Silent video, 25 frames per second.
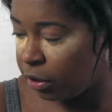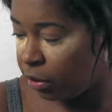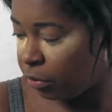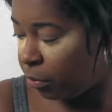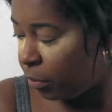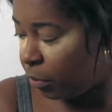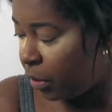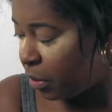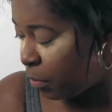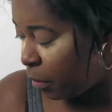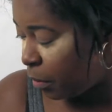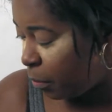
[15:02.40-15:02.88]
on,
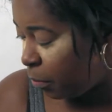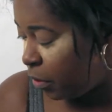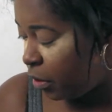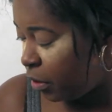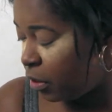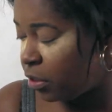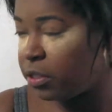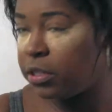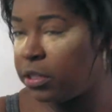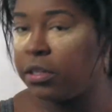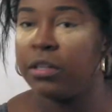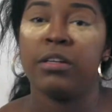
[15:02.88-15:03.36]
where's my
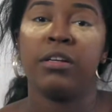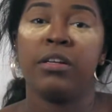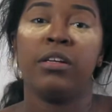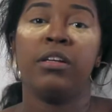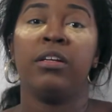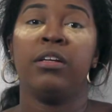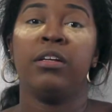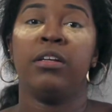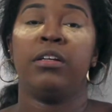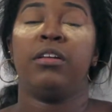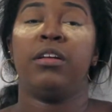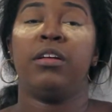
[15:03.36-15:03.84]
brush?
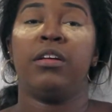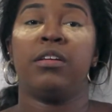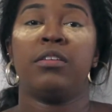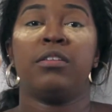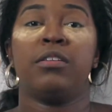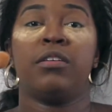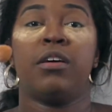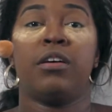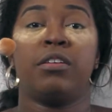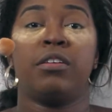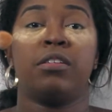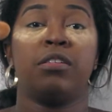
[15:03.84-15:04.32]
Yeah,
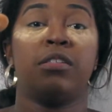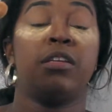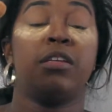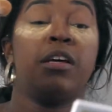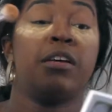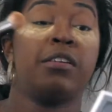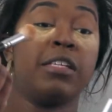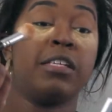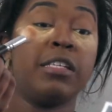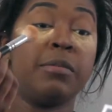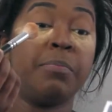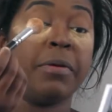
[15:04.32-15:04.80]
so I just
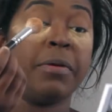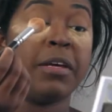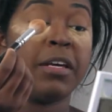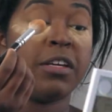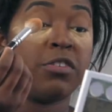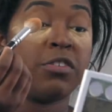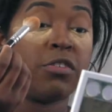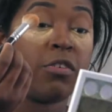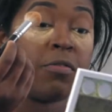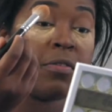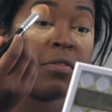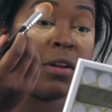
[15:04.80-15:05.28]
dust this
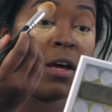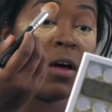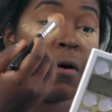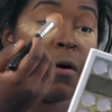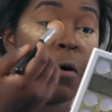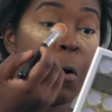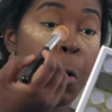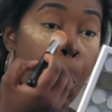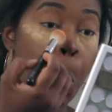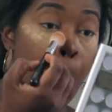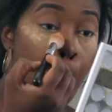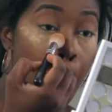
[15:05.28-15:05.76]
bakage off now.